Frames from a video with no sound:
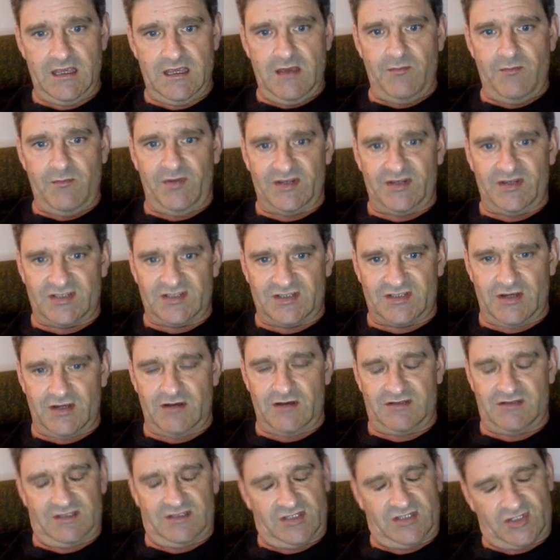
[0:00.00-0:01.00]
but it
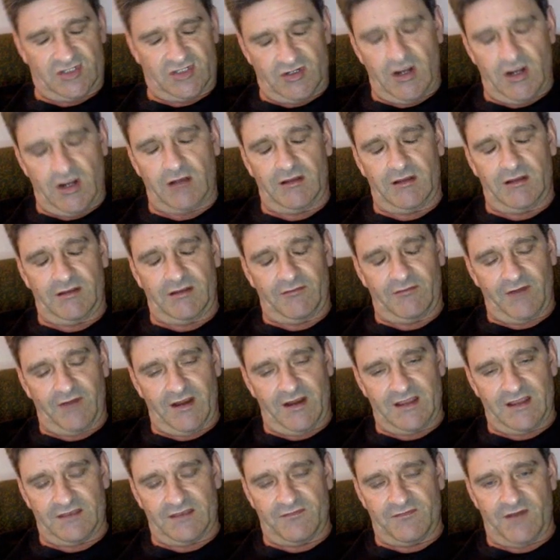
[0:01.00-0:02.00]
shows it's struggling
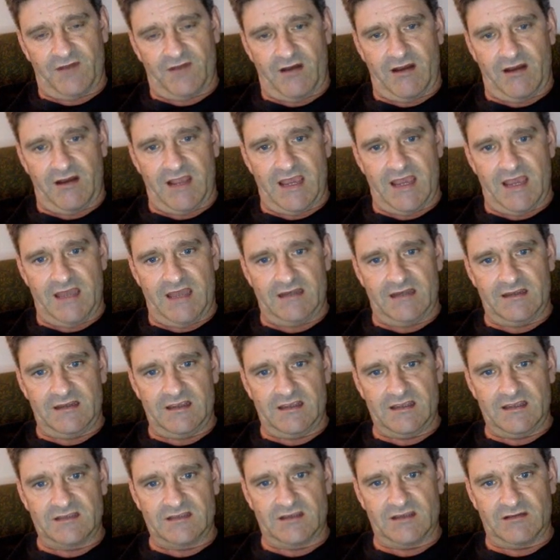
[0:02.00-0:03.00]
right at the very end.
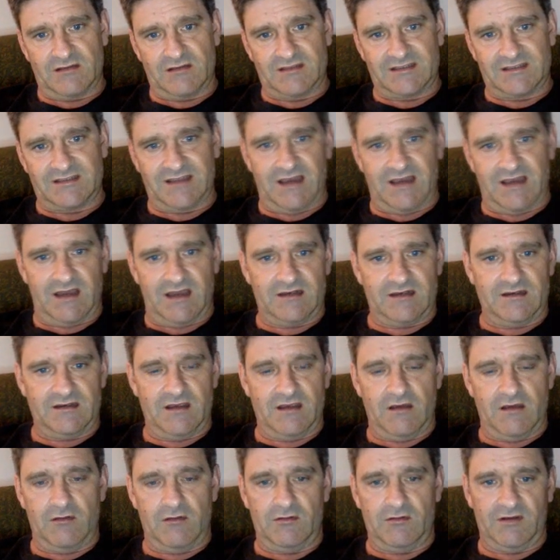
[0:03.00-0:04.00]
So it's not
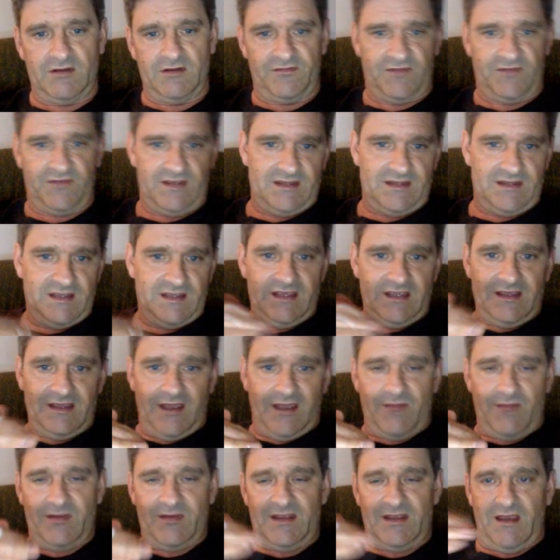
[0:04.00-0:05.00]
known if it.
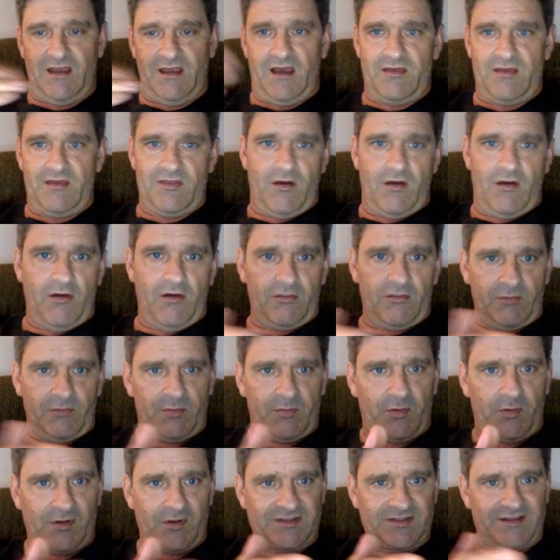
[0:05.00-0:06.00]
I mean, it, I, all the
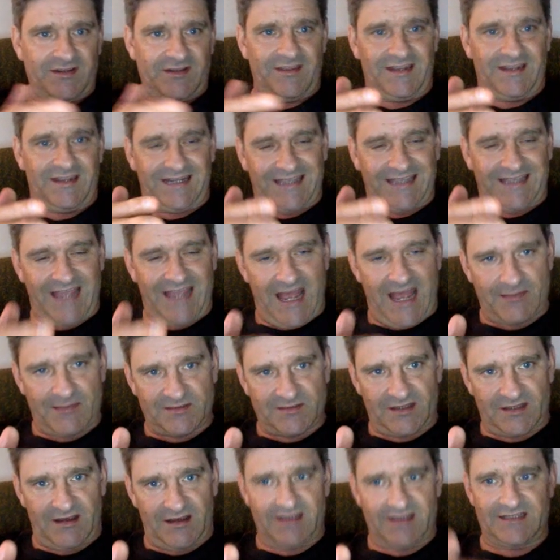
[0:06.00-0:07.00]
reports are that it
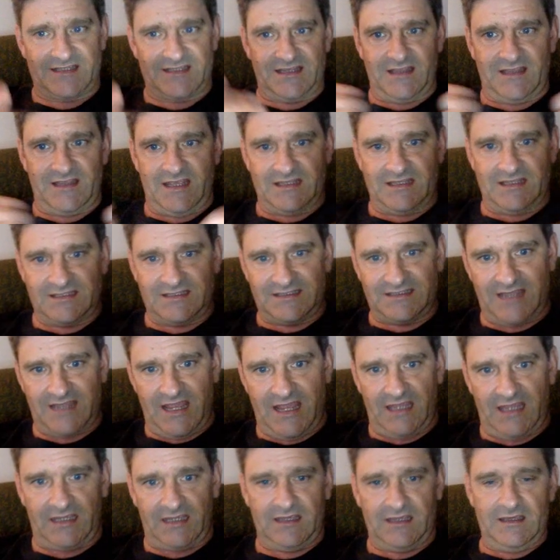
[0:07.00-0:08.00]
capsized and then
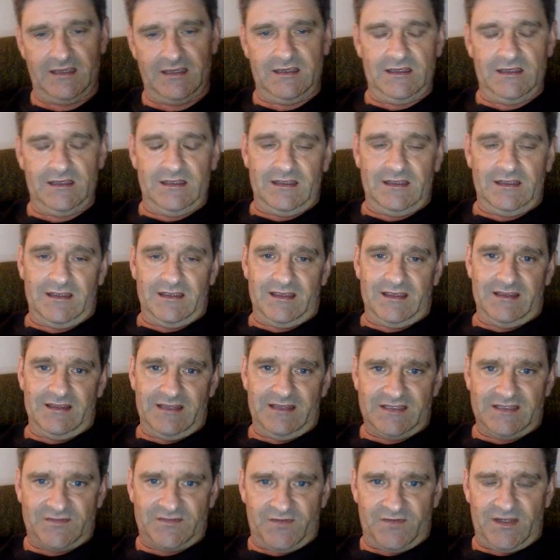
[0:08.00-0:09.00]
sank. In
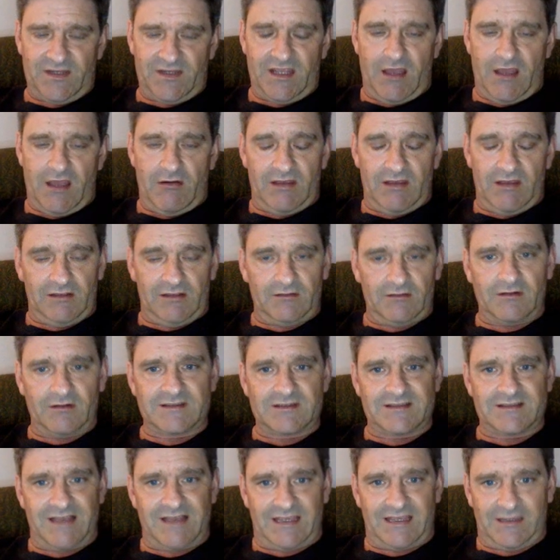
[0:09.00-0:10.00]
this video, it
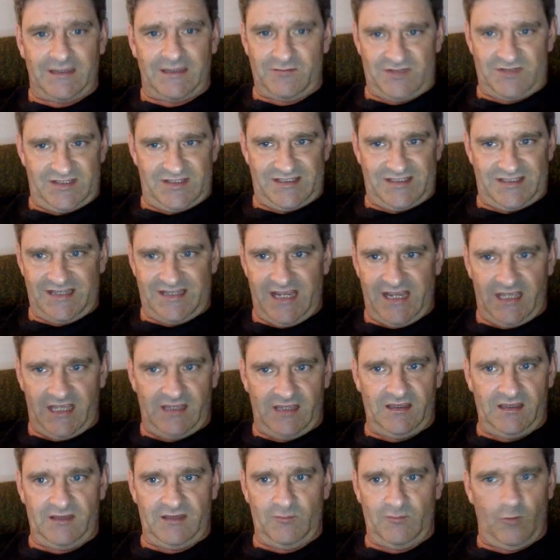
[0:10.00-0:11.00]
looks like it was just
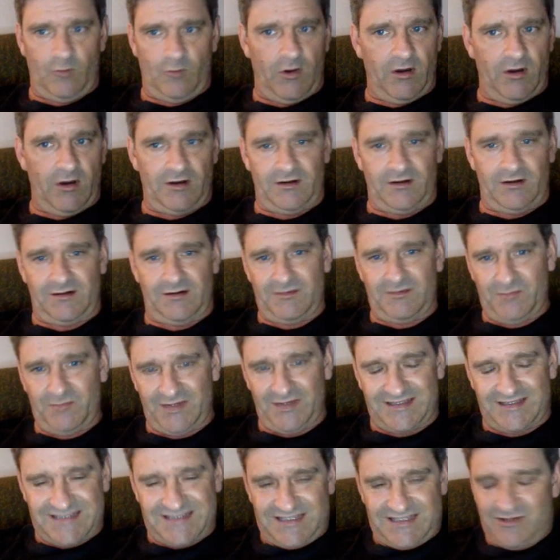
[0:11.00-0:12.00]
taking in water,
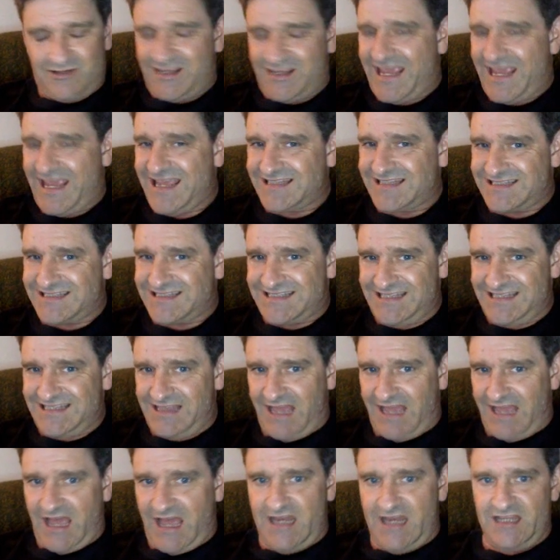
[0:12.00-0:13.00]
but it's you can't see
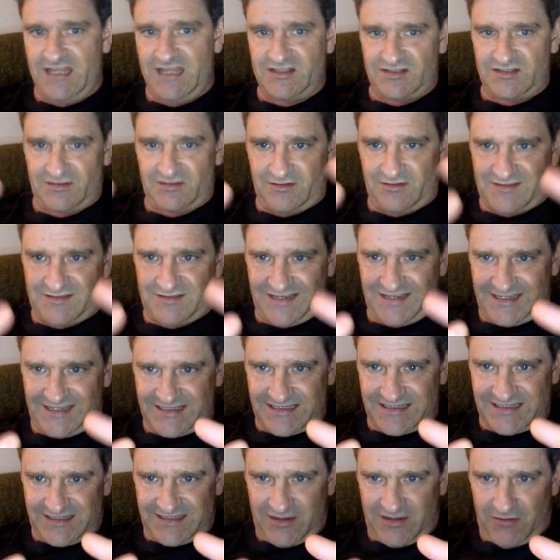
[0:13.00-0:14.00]
that. It just looks like
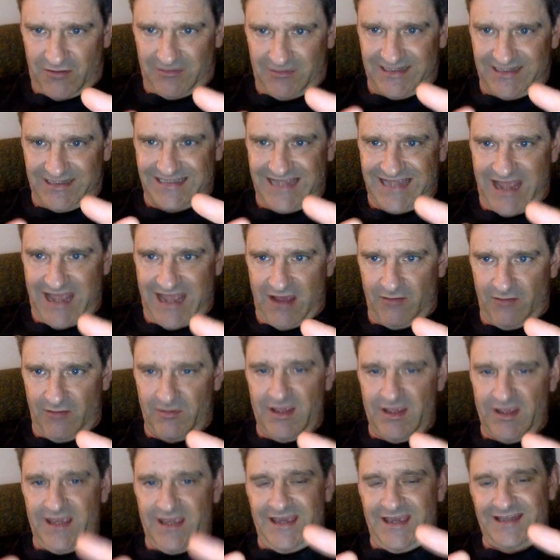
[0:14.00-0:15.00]
it's going
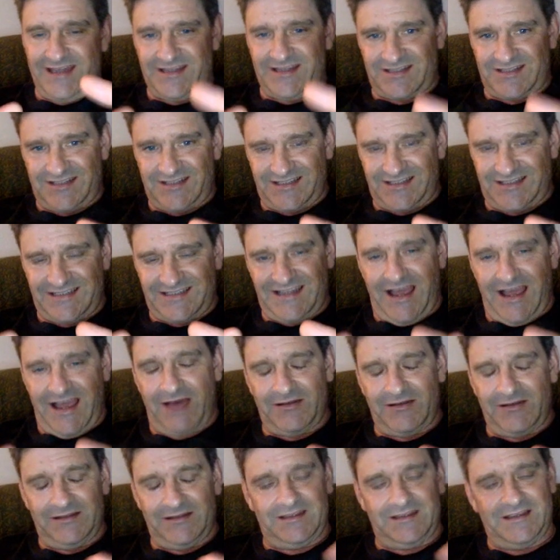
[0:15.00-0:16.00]
down, and it's just
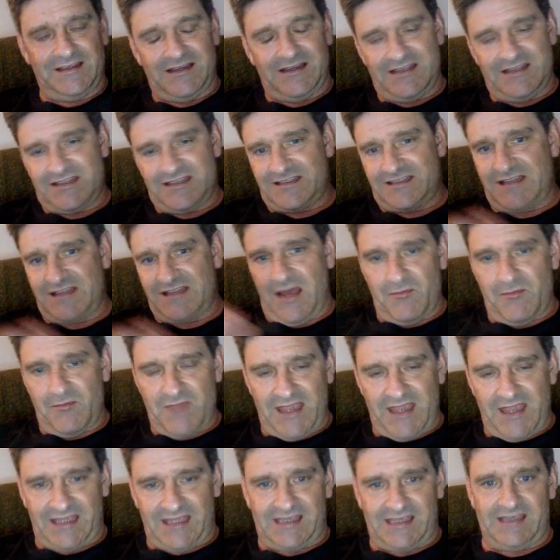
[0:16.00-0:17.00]
not uh, it's not
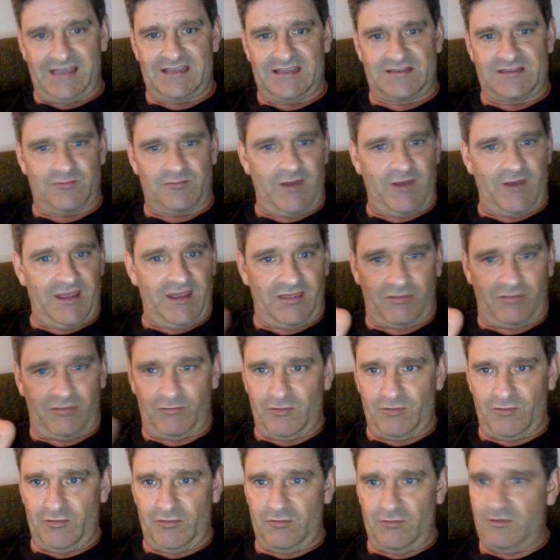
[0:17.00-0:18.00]
making its way
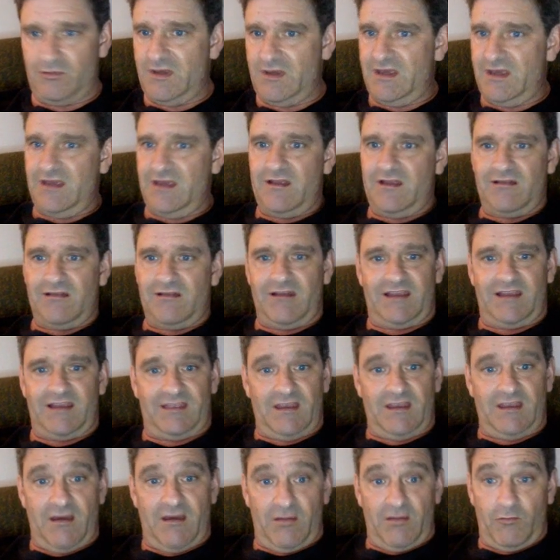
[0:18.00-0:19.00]
through like
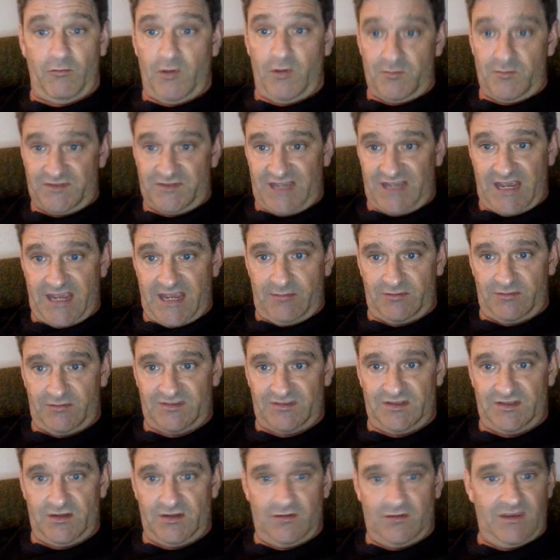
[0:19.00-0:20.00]
the other one was able
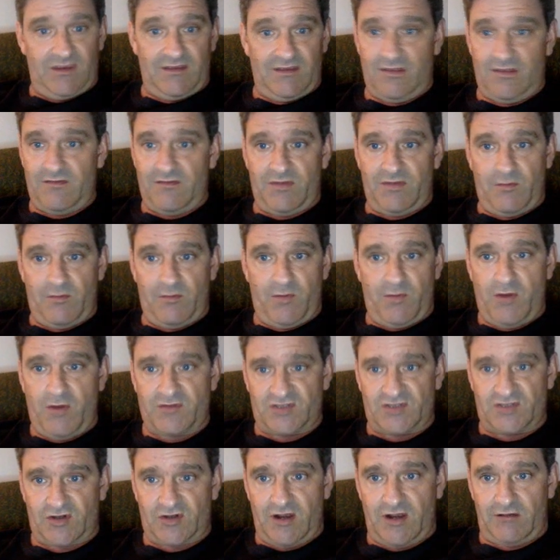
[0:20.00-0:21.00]
to. And they're
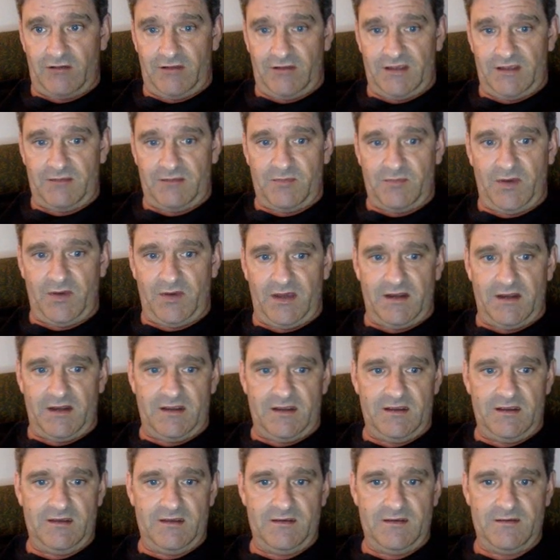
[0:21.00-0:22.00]
both struggling, but
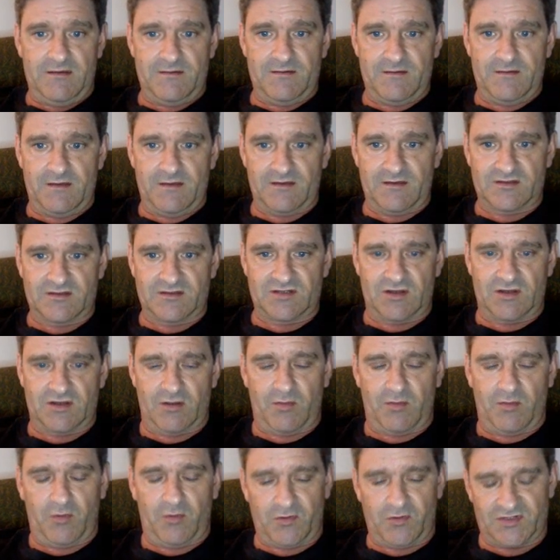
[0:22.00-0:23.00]

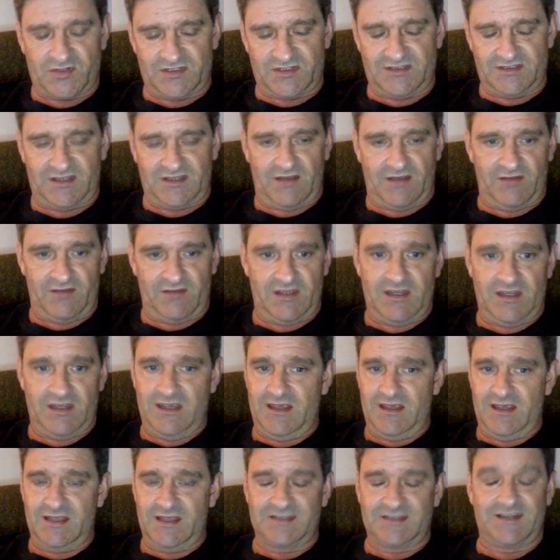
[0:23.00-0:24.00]
show portions of it.
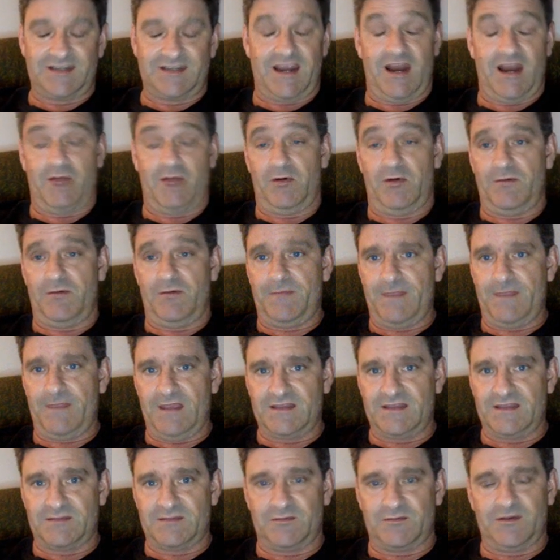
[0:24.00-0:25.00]
It's terrible.
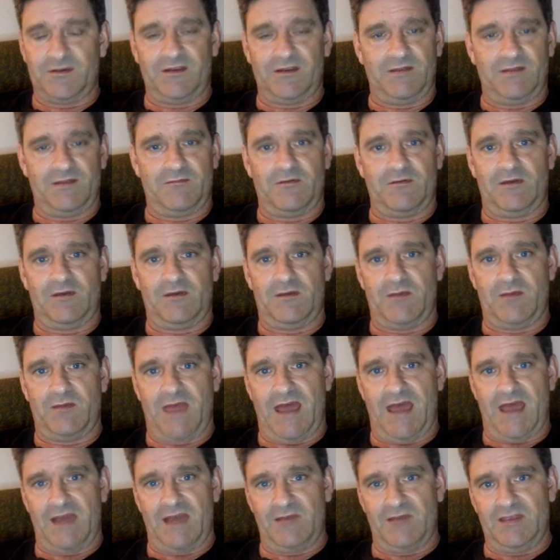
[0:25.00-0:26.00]
It's really, really
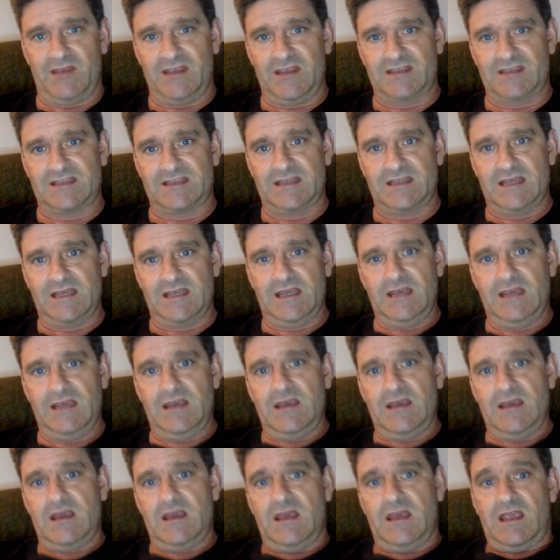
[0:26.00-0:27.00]
bad. I mean, this
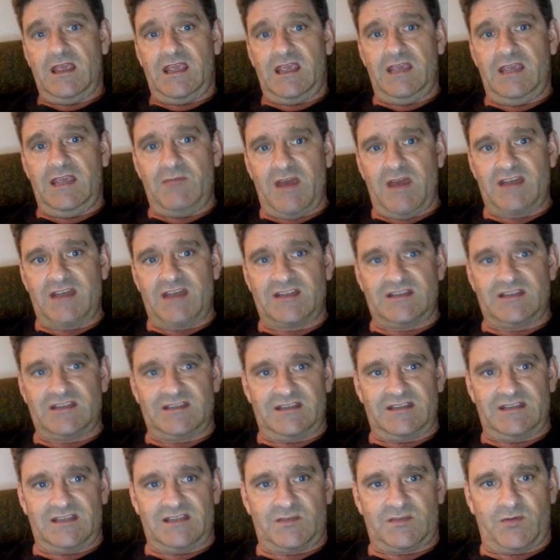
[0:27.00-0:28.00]
he
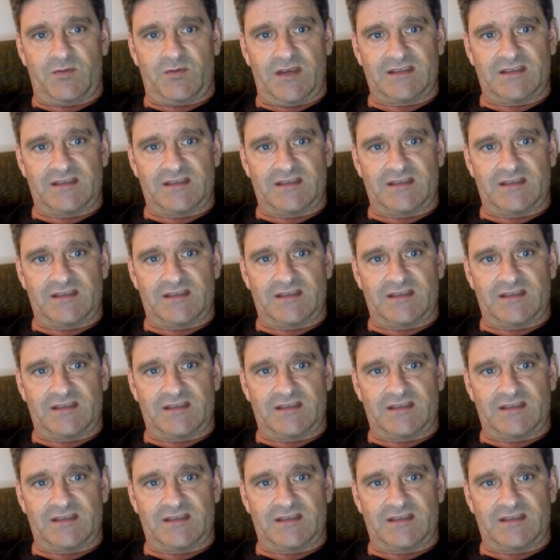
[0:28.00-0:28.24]
mentions in this press